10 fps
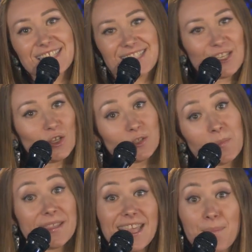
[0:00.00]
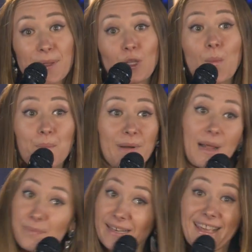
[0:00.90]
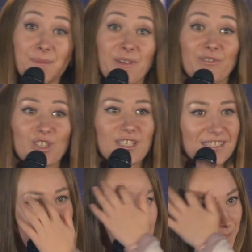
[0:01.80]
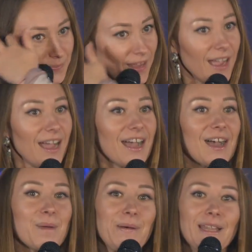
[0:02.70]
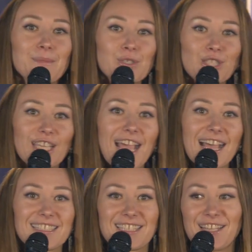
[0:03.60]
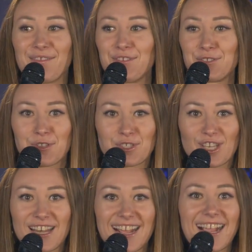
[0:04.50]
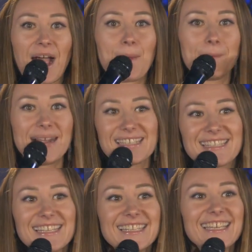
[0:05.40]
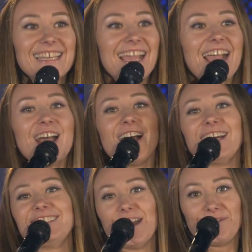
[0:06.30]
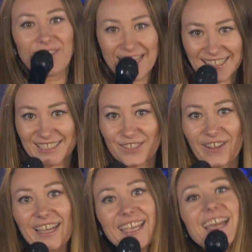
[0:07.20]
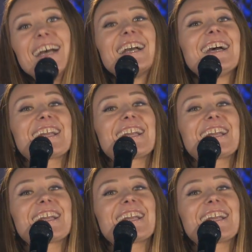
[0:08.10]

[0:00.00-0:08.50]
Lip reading: joy, but I have very active joy, and I'm jumping after I have some problems because I